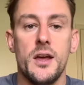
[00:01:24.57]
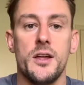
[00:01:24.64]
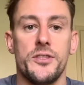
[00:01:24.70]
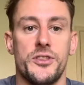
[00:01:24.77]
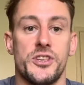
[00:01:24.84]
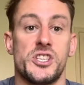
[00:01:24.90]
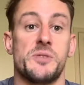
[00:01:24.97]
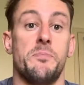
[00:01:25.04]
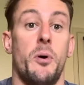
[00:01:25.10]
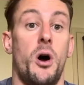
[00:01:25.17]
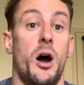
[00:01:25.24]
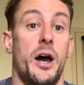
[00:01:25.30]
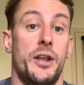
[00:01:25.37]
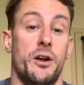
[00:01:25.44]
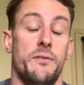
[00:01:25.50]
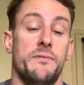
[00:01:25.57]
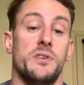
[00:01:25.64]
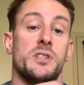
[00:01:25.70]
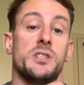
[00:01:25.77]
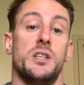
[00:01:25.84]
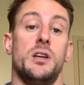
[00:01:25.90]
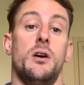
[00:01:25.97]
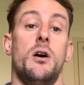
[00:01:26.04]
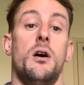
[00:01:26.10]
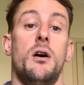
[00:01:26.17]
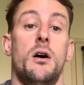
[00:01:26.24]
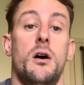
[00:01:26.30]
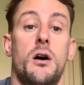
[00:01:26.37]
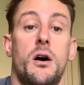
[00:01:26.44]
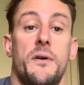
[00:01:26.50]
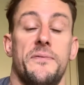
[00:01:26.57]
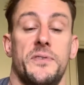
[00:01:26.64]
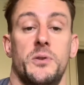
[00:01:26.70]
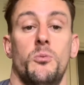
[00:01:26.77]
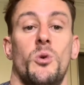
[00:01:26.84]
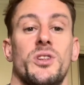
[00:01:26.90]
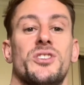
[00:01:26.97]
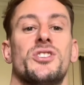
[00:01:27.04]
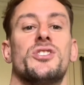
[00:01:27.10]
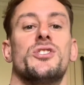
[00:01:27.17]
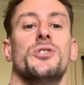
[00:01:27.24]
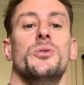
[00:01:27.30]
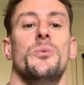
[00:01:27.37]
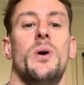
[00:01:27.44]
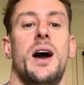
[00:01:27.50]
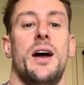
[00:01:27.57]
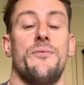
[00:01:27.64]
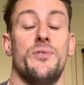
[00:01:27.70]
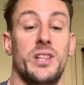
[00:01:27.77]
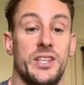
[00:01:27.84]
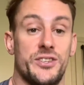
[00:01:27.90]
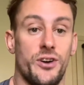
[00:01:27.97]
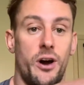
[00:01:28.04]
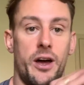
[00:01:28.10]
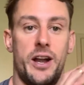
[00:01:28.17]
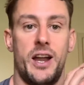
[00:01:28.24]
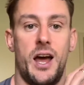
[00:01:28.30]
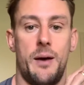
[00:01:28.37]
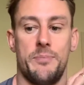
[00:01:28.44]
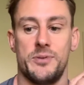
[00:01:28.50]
the spine obviously often wants to really tighten up.